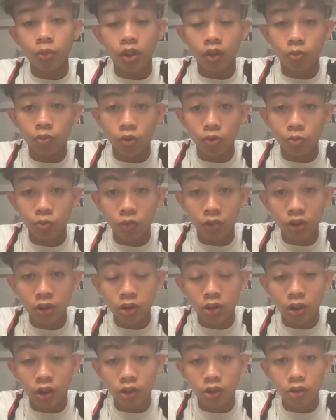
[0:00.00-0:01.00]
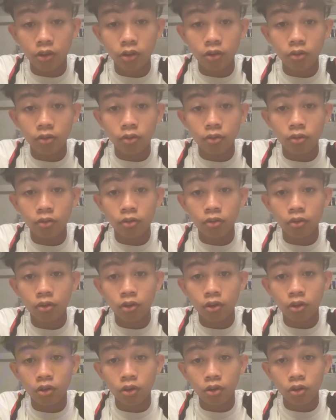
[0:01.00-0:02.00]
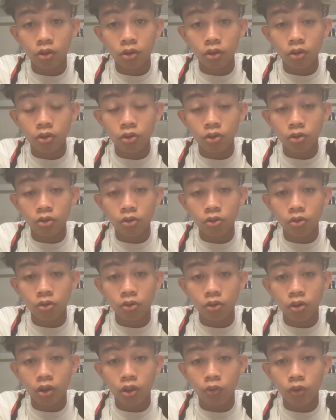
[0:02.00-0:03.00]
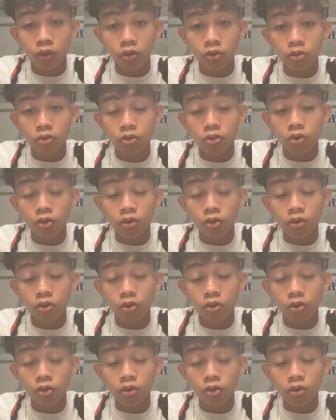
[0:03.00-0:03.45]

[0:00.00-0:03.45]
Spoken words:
back with me, Shahil. So I want to